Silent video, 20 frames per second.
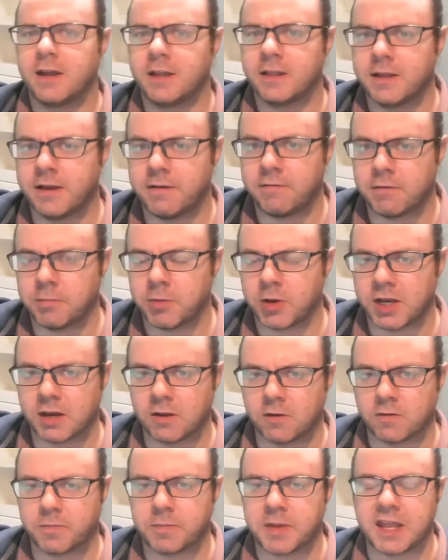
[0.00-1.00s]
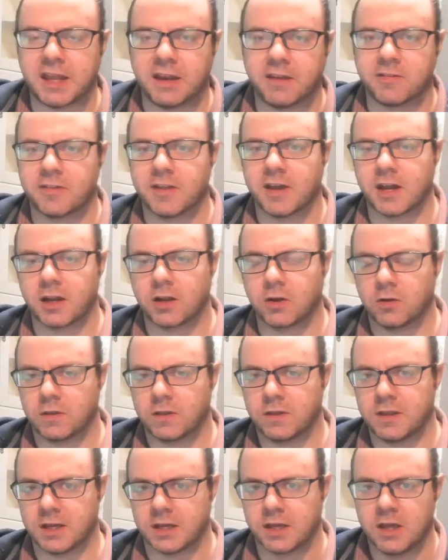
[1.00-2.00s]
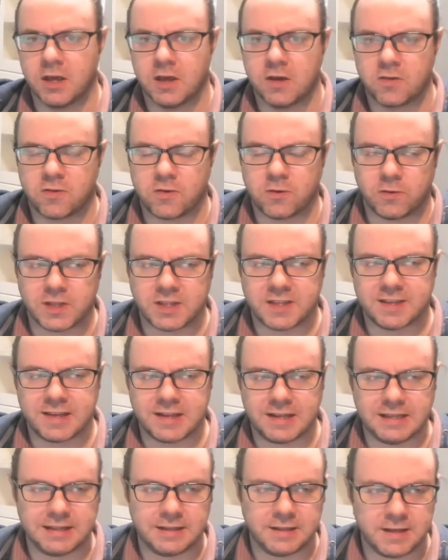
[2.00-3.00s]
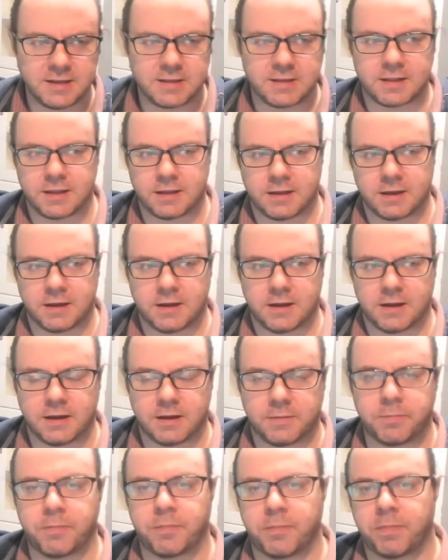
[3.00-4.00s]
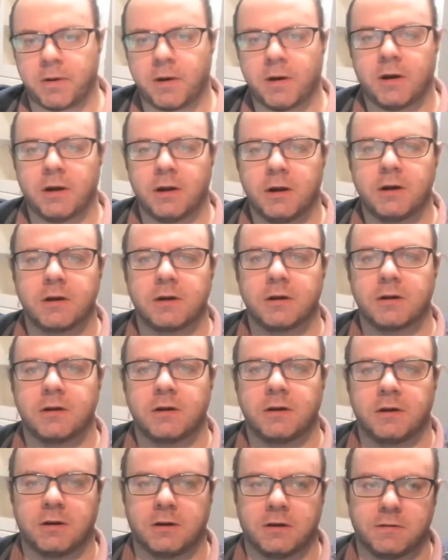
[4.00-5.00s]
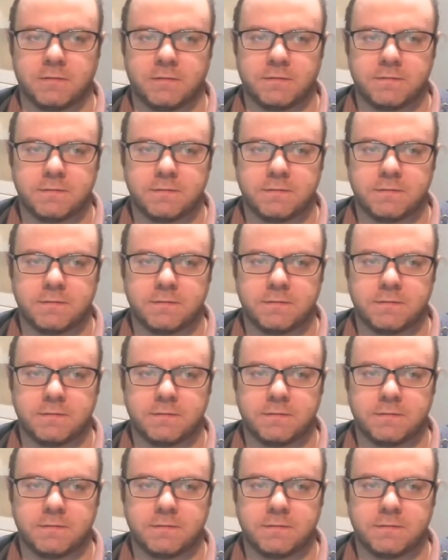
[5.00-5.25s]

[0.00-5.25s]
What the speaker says: Everybody knows pain is not a good thing. So it's at least a part of